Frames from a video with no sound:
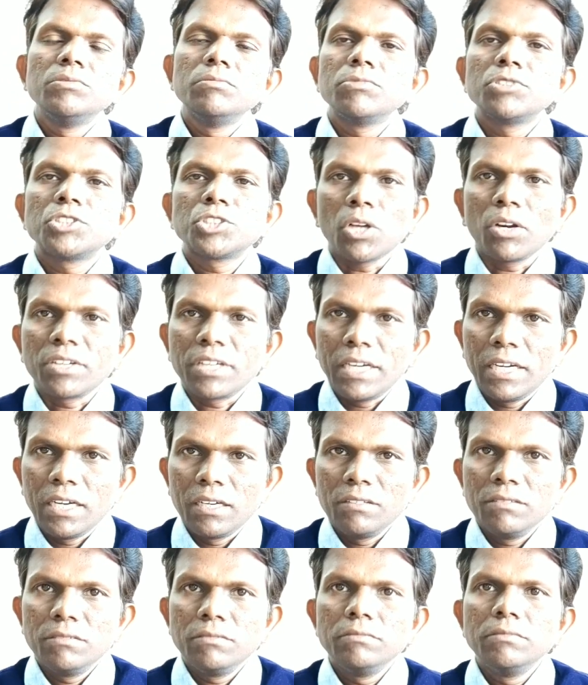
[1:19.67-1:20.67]

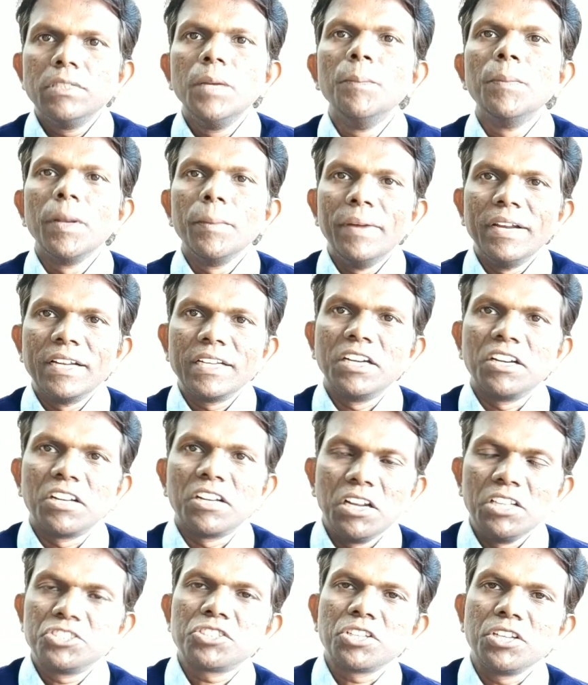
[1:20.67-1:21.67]
started implemented
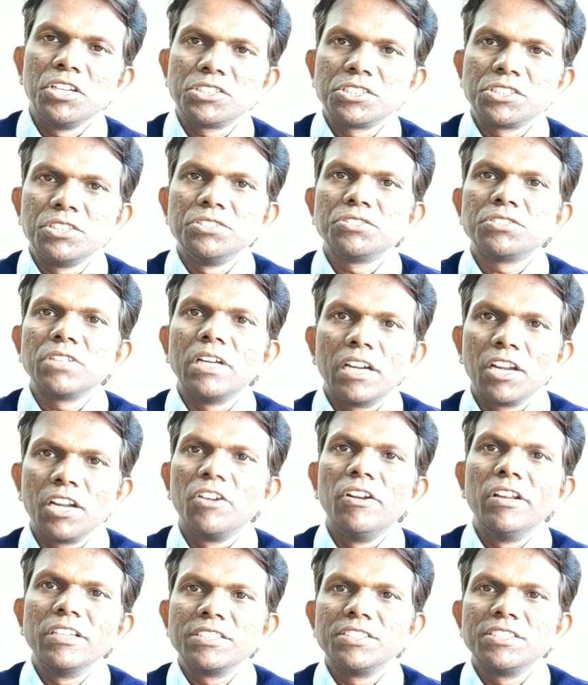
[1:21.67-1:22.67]
legislations and
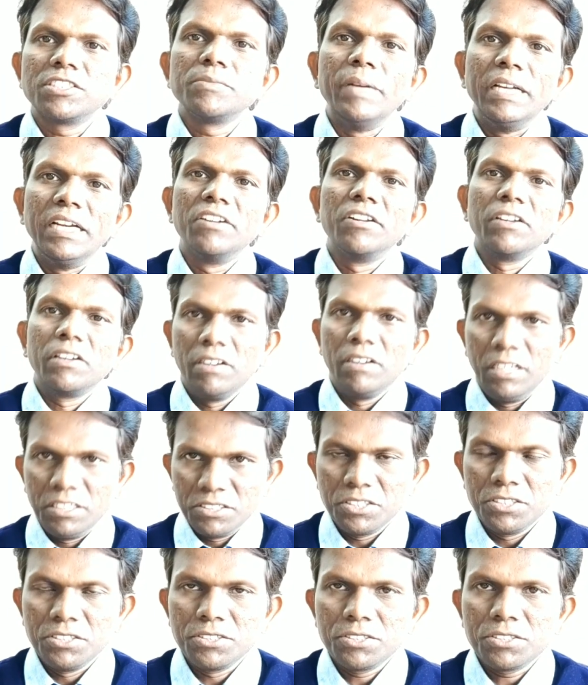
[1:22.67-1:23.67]
regulations, made it
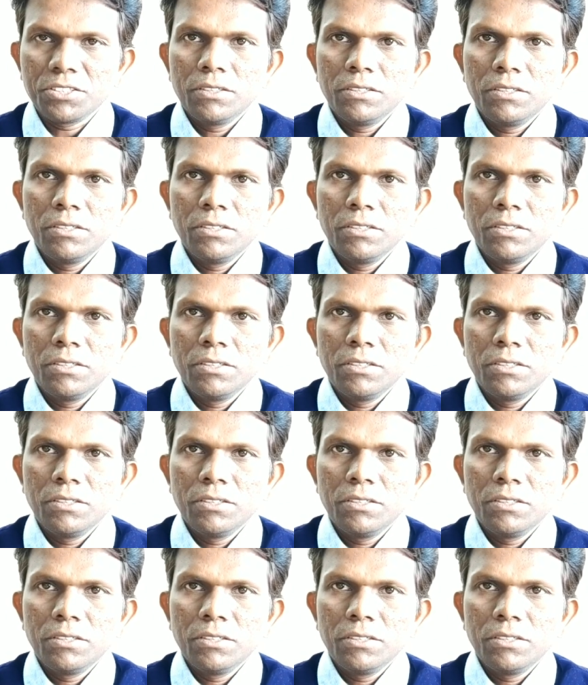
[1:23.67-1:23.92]
regulations.